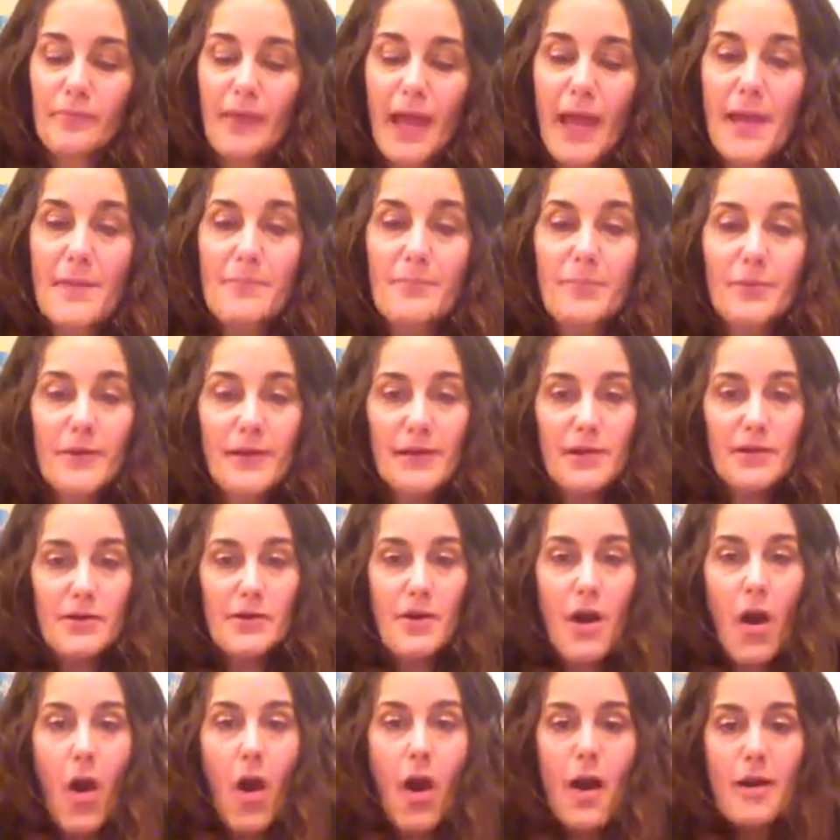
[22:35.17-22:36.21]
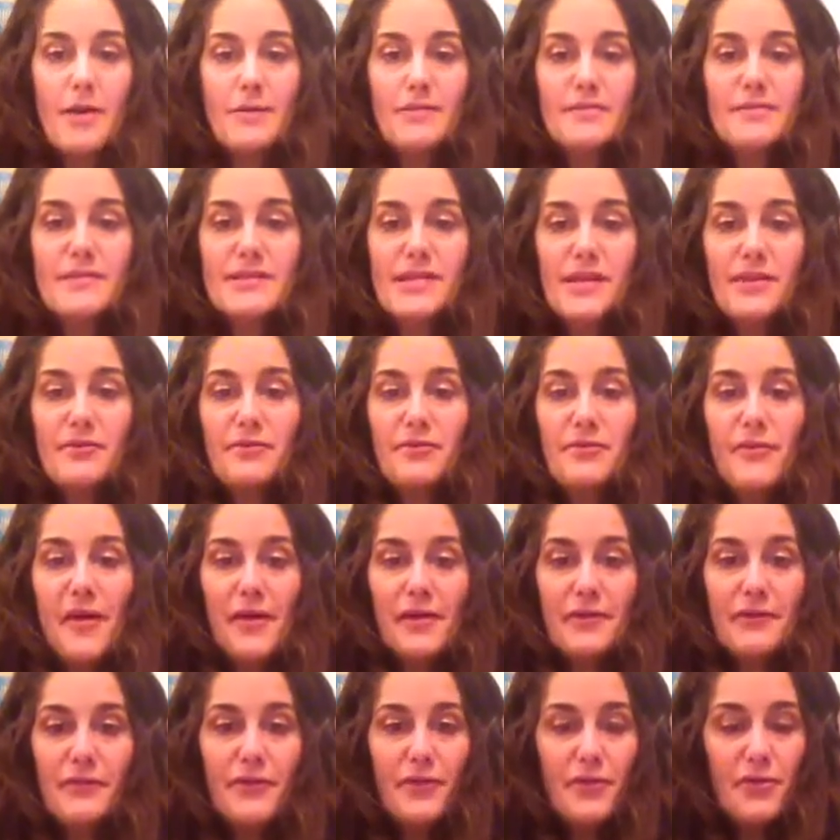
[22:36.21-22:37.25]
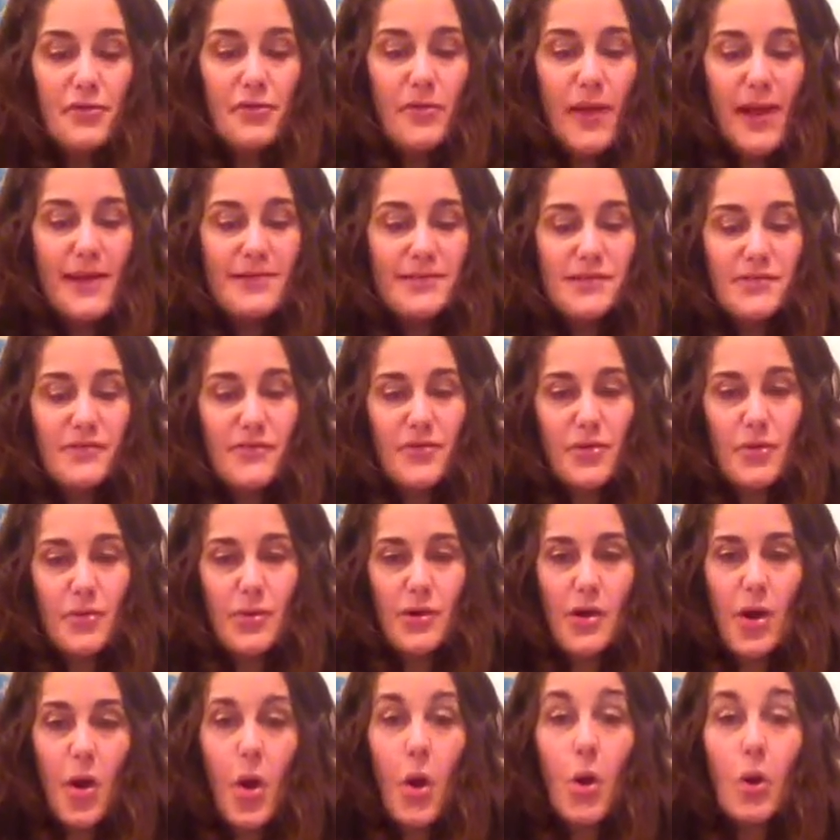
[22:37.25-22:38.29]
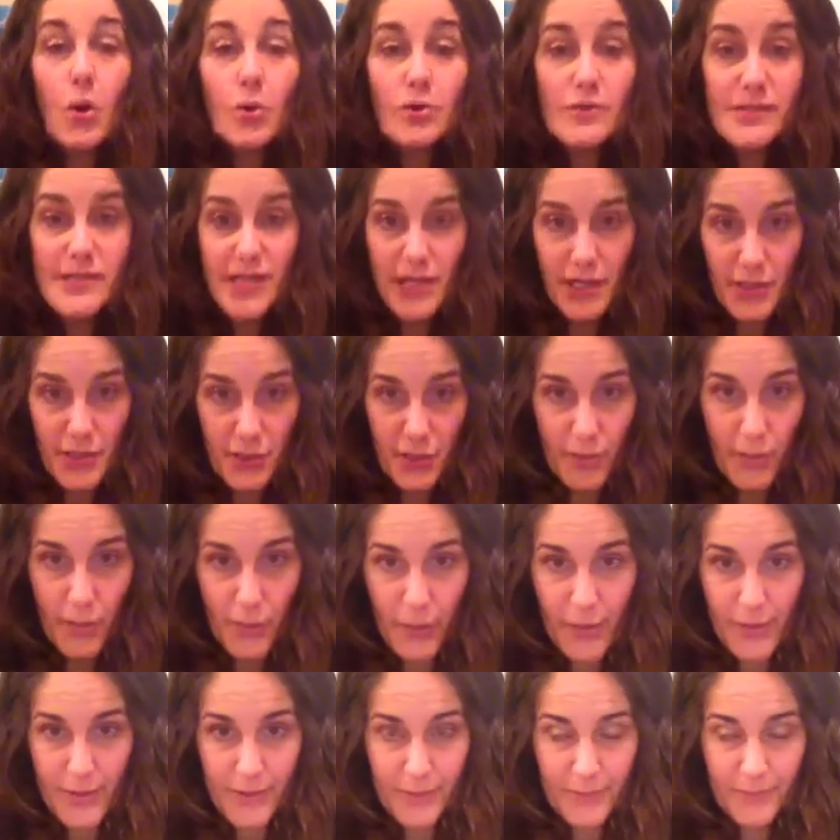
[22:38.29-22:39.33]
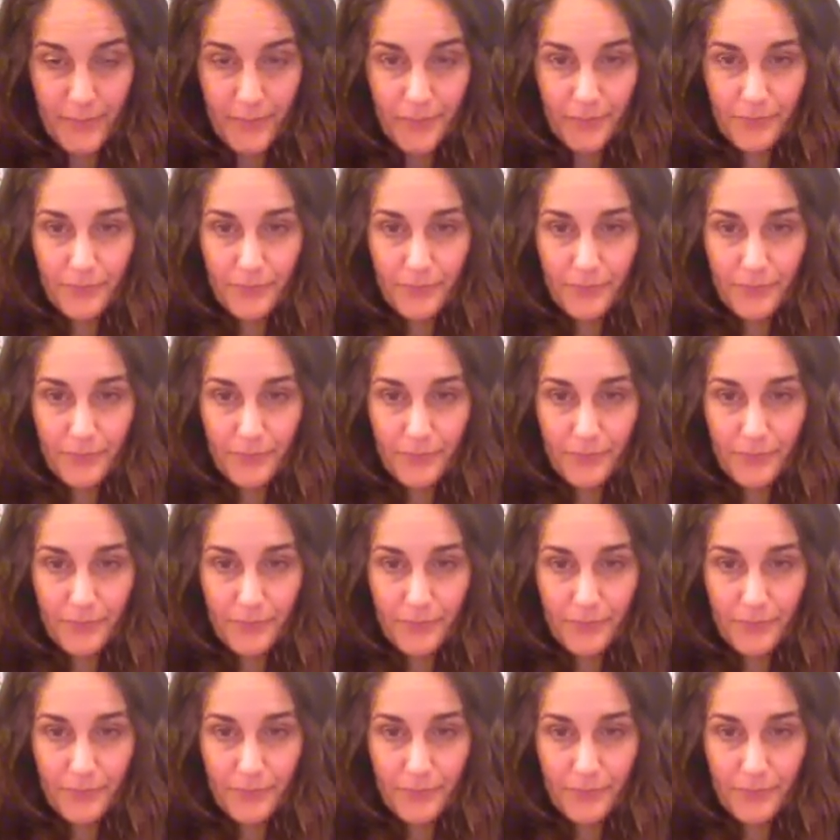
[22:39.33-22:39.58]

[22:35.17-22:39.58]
And bring your arms in front of you as if you were holding a newborn.